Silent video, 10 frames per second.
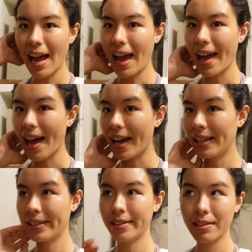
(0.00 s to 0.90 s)

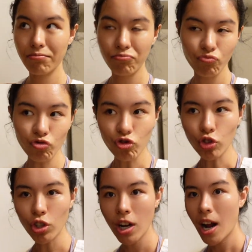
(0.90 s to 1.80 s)
and
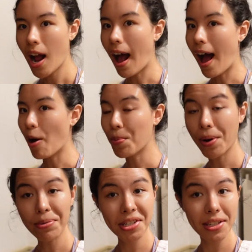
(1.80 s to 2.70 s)
I'll
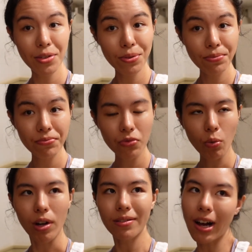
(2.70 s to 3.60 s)
probably see you.
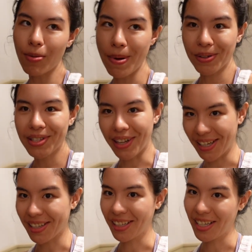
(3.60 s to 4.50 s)
Well, I'll most
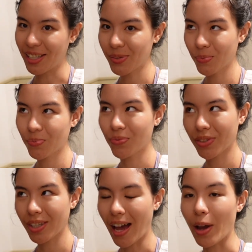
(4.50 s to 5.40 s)
likely
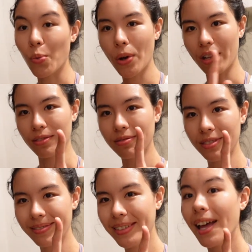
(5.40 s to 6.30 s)
I will.
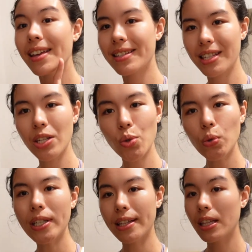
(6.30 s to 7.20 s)
See you
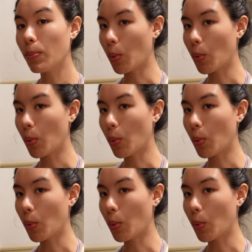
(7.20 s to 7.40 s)
in the